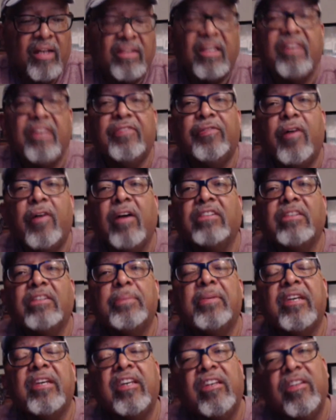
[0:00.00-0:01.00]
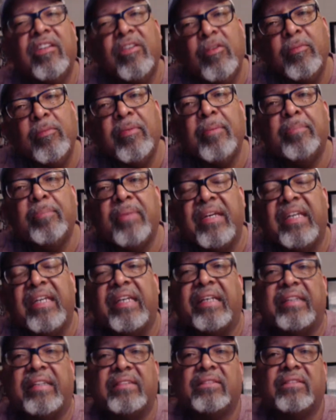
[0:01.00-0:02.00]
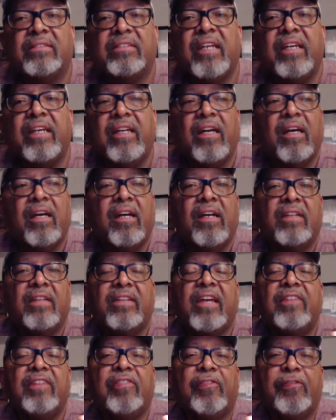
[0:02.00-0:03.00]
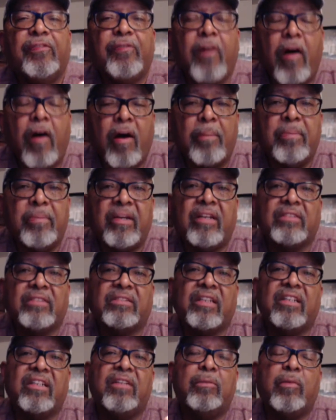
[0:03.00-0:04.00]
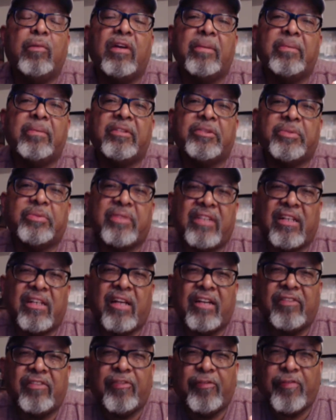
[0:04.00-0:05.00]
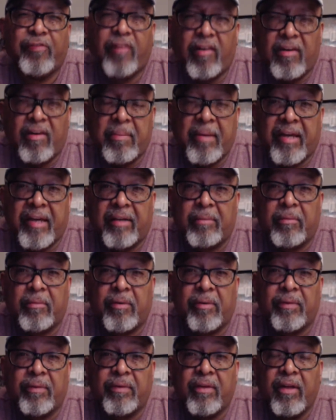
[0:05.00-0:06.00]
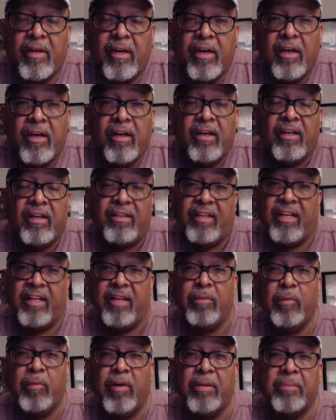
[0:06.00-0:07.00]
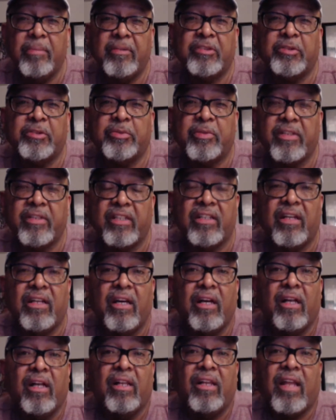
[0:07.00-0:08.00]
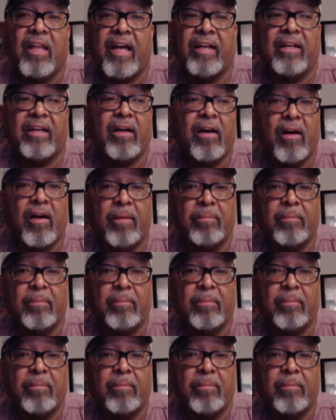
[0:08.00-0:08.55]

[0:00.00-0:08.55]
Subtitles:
they fought to be human beings. They fought because they didn't want to be treated like farm animals. And they didn't want to be treated like,